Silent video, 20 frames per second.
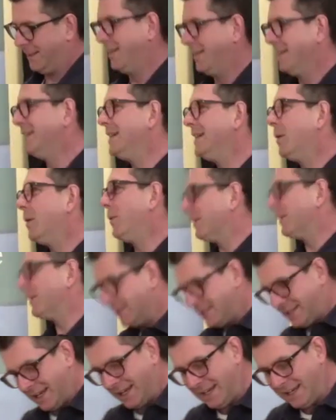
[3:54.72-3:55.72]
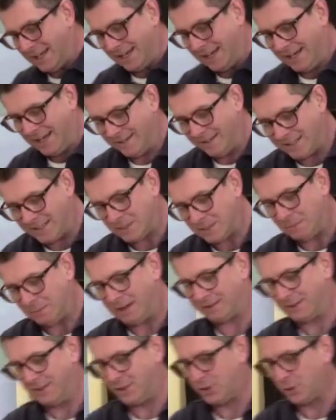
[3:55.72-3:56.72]
Well, today in this
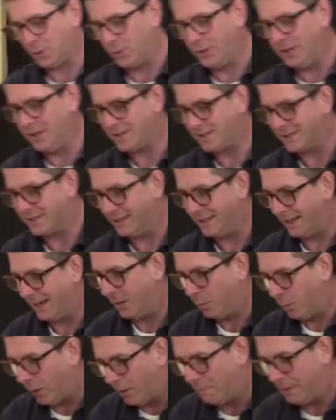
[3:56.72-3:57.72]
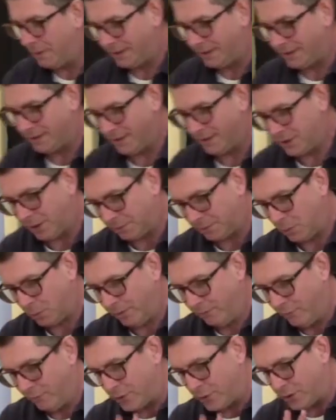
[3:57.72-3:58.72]
passage, we see in 1 Peter chapter 1,
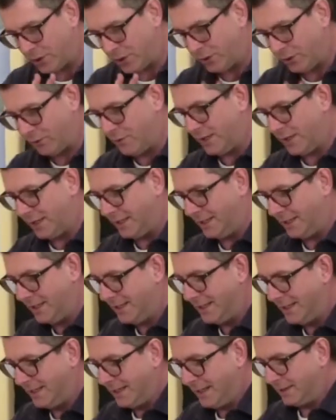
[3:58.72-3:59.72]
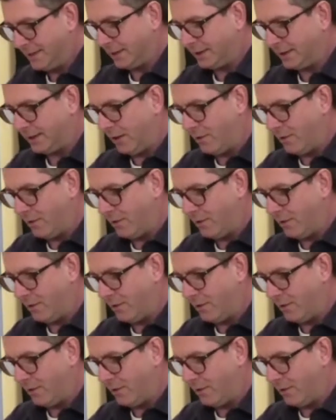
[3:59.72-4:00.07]
verse 3, that there is a